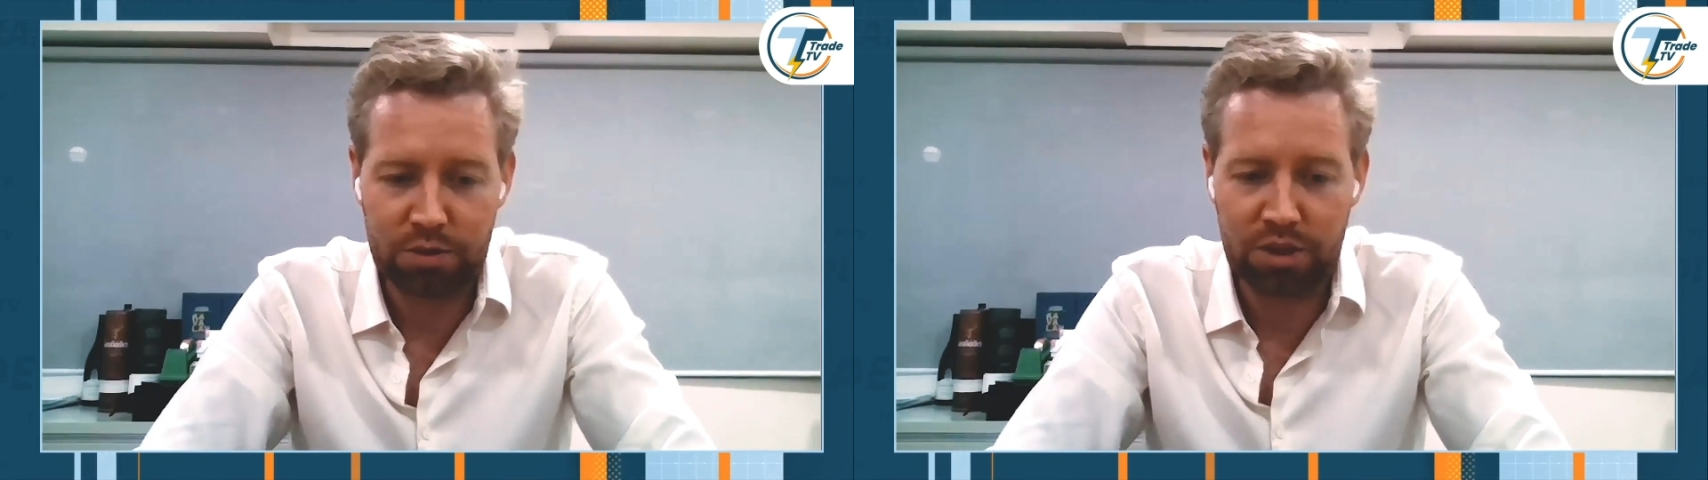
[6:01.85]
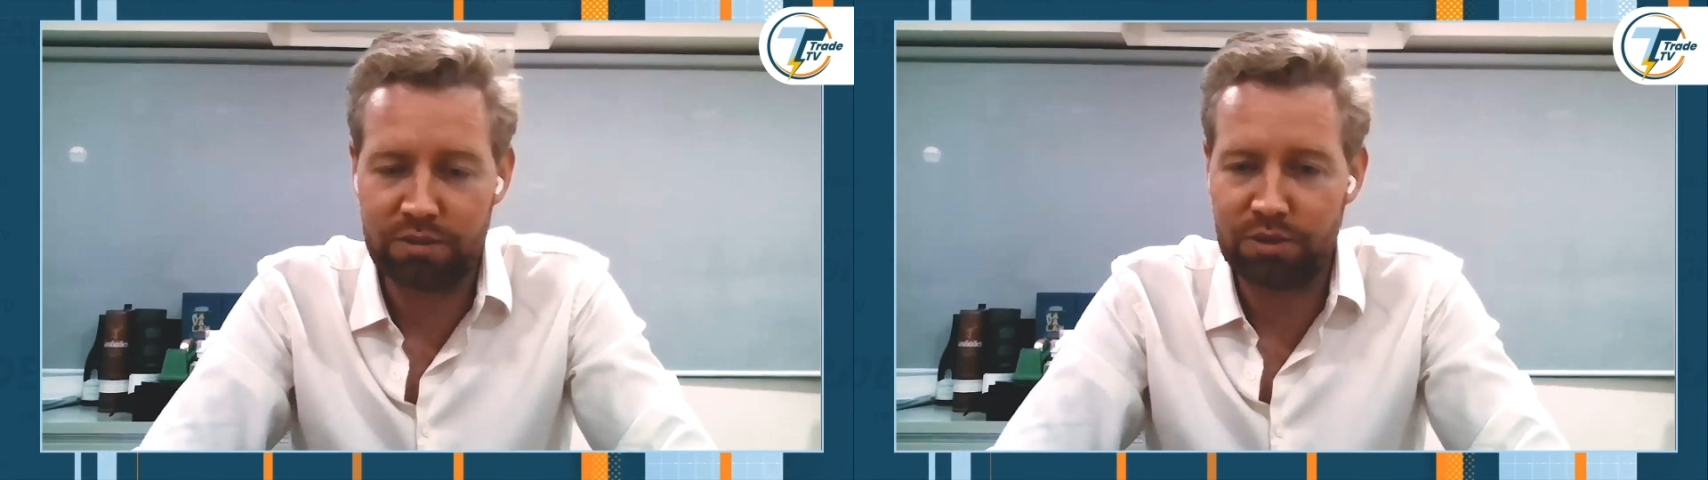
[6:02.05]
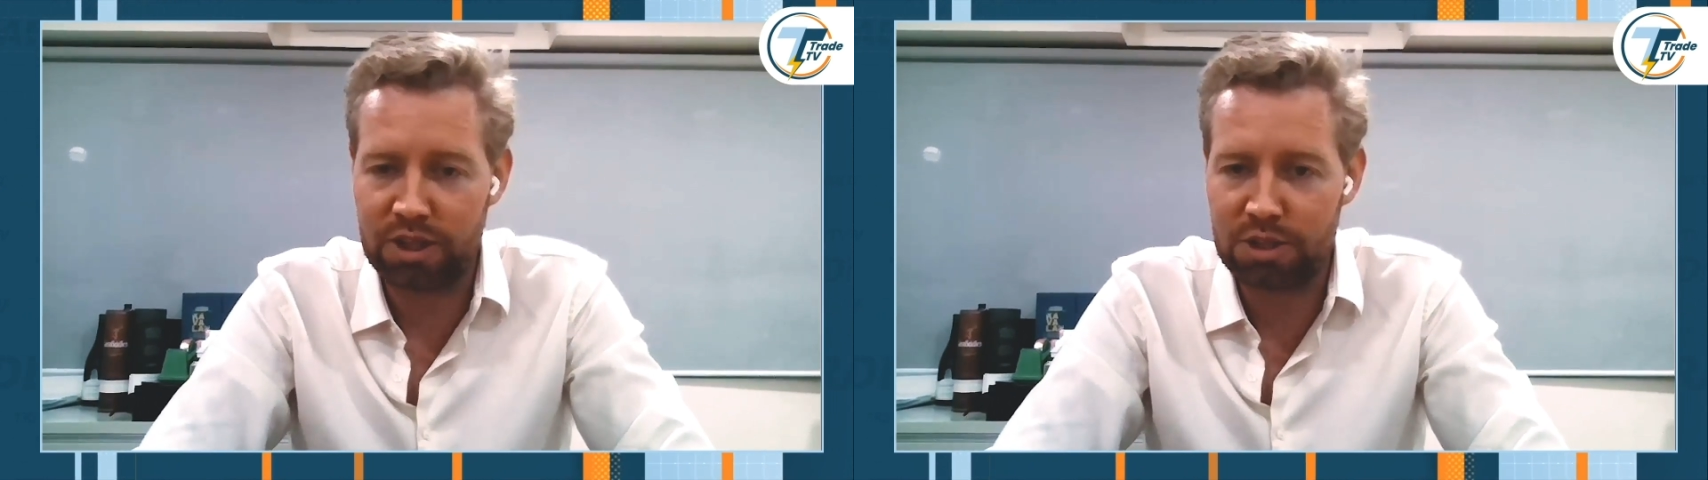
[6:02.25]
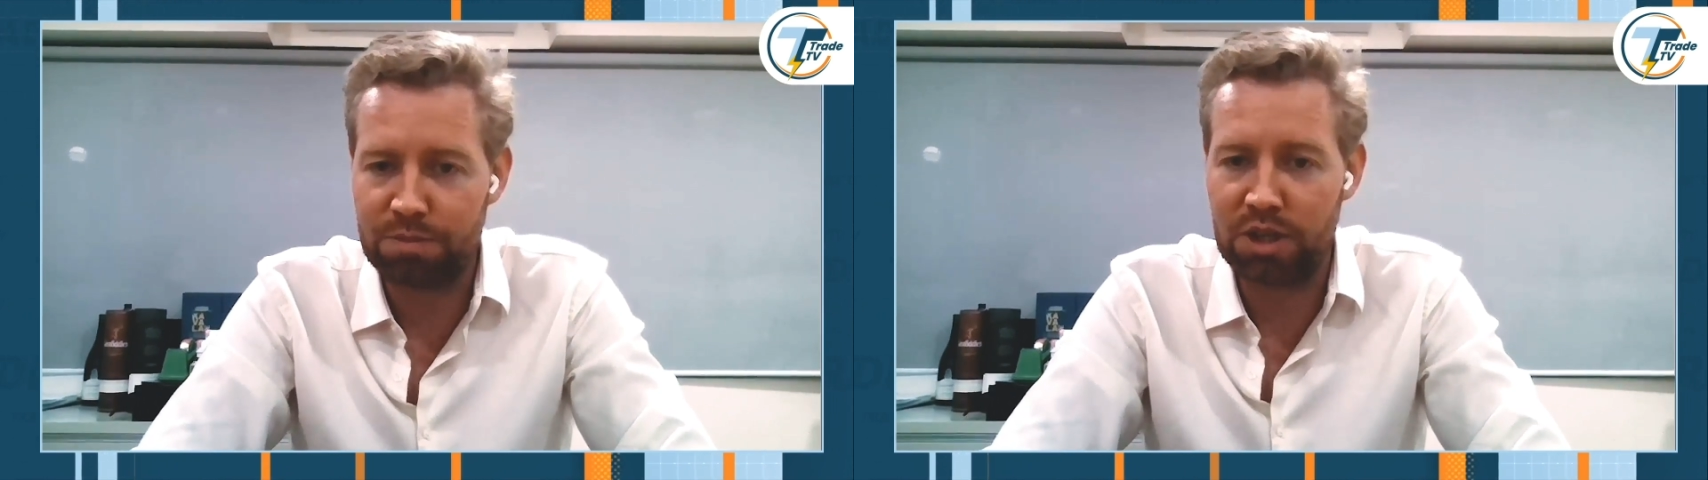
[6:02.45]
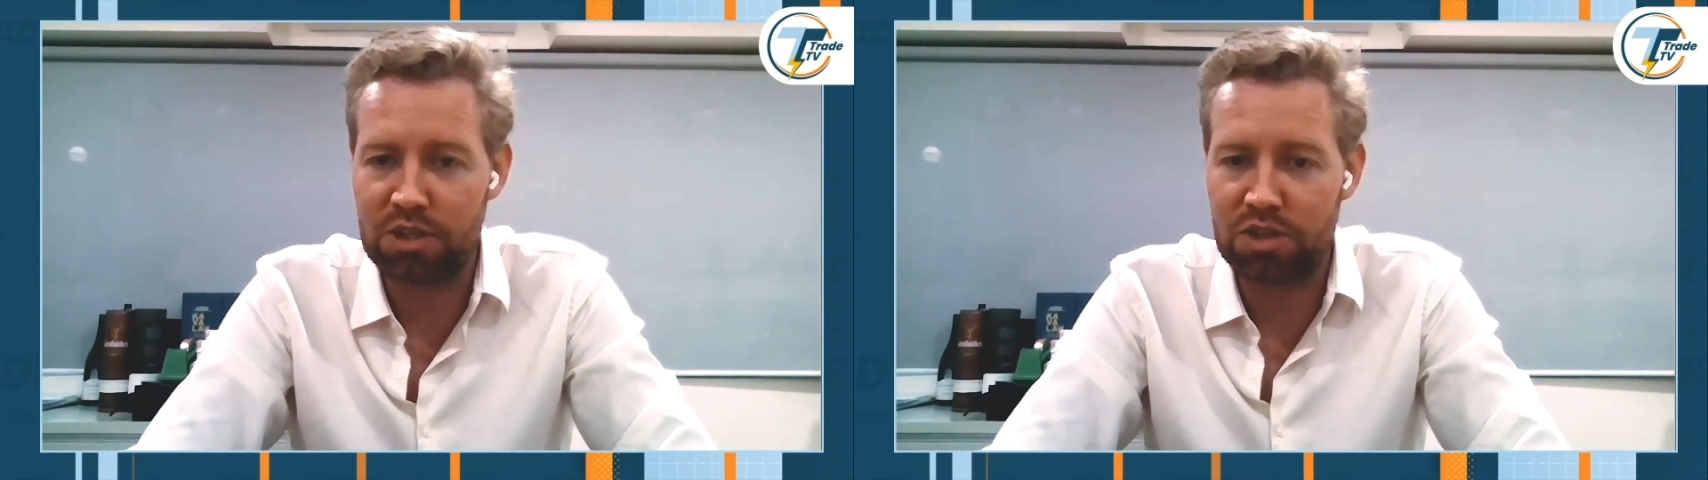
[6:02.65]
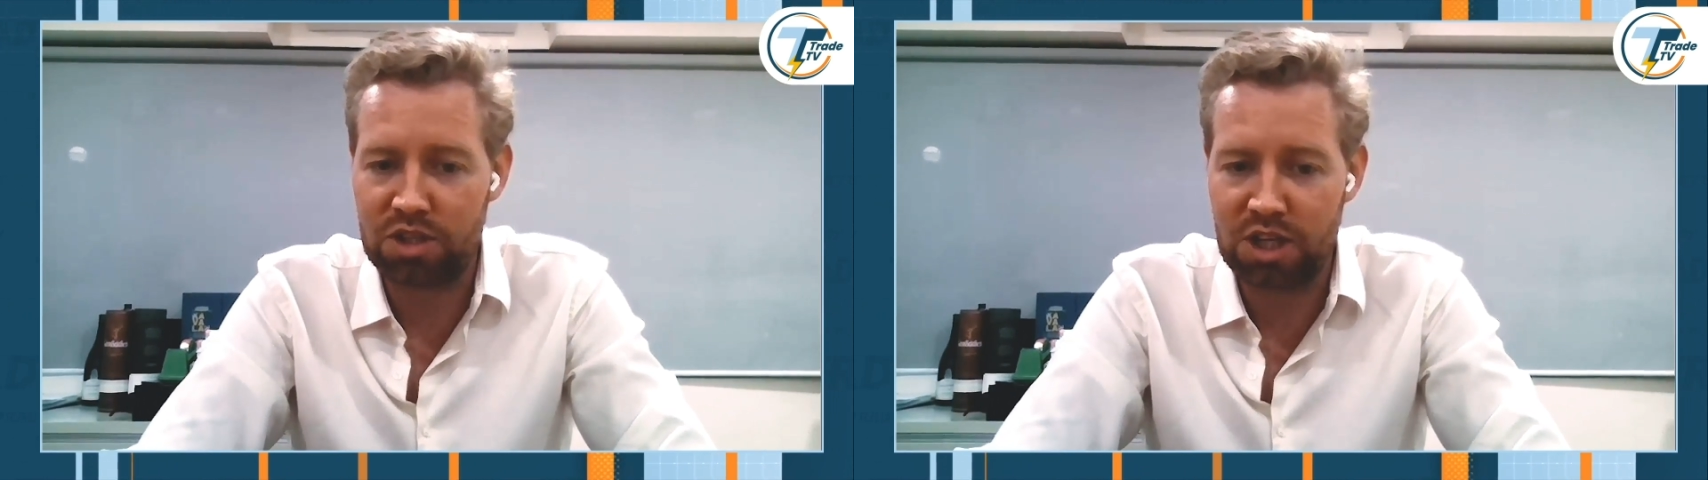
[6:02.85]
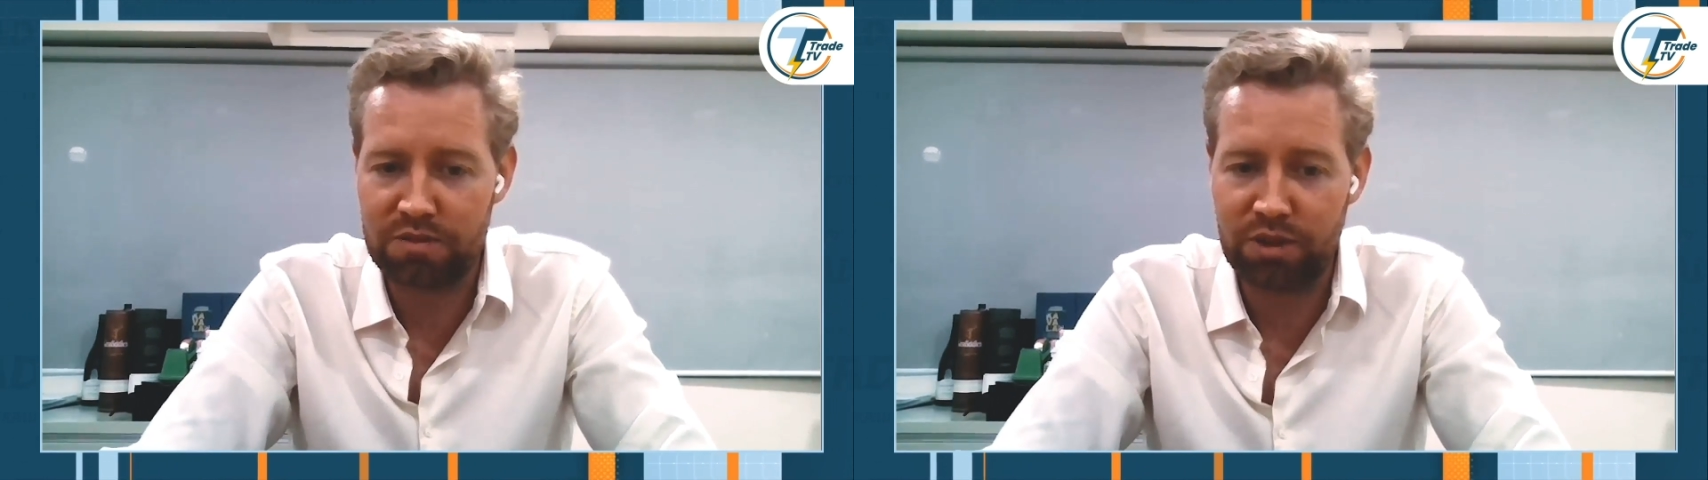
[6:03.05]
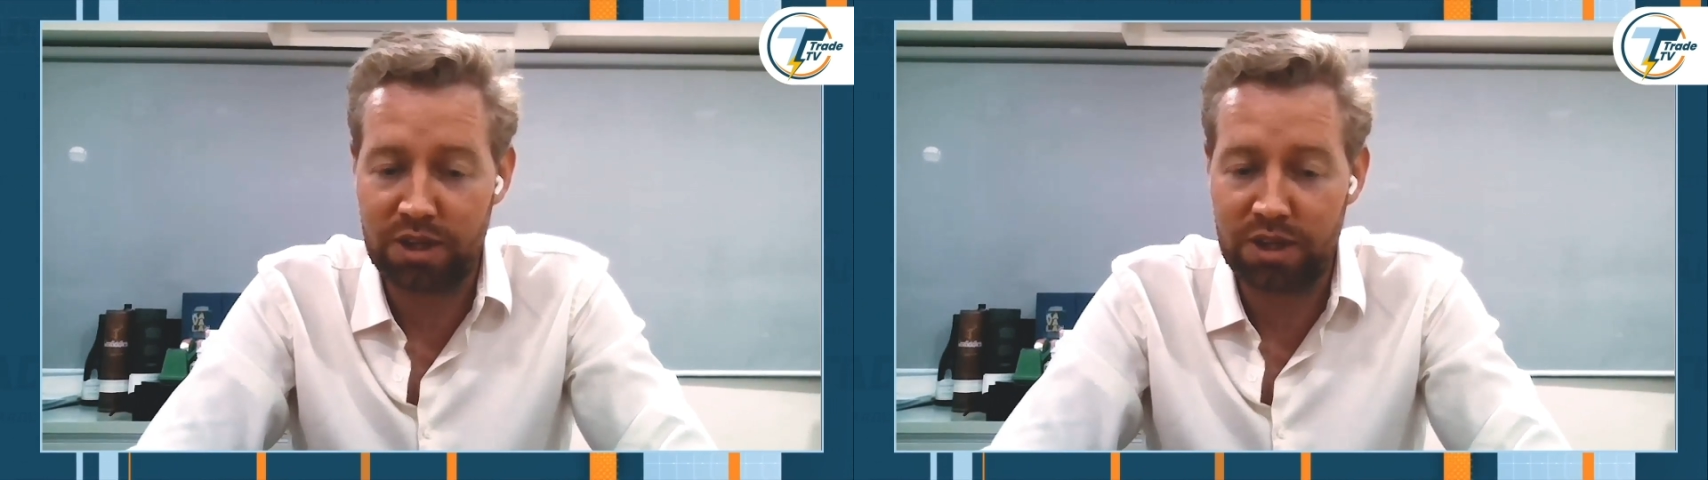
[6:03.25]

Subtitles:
delivering this project successfully,